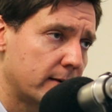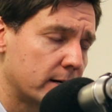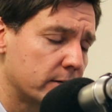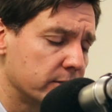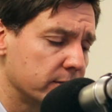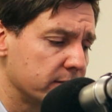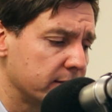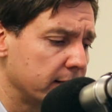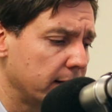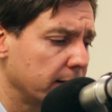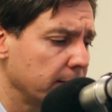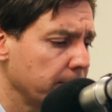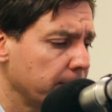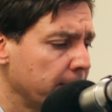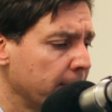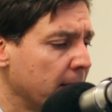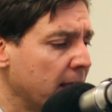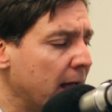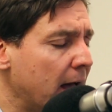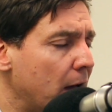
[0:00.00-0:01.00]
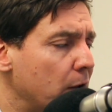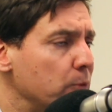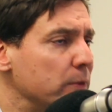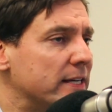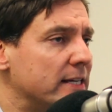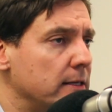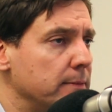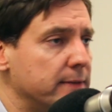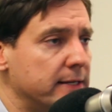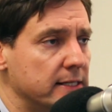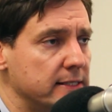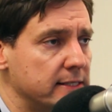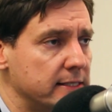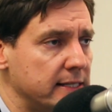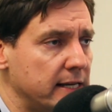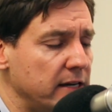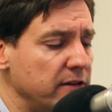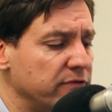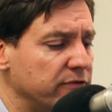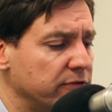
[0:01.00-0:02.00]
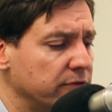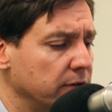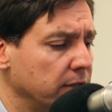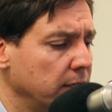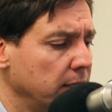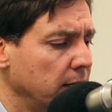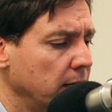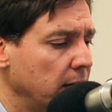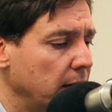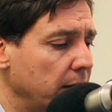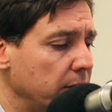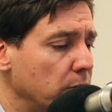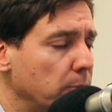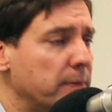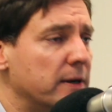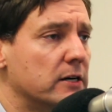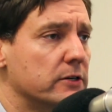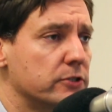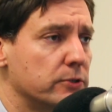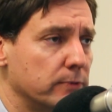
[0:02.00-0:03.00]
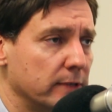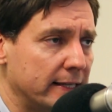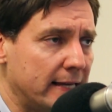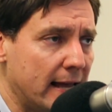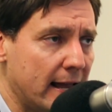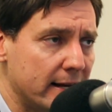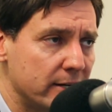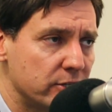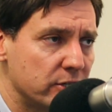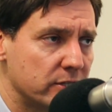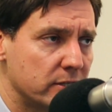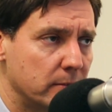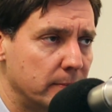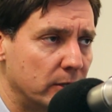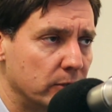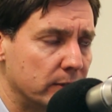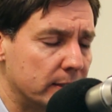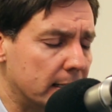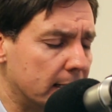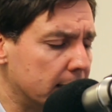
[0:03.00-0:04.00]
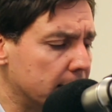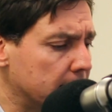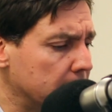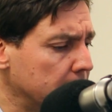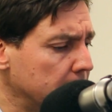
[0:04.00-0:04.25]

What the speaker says: Rashna Singh. How do we keep kids safe? I know parents are really anxious about that.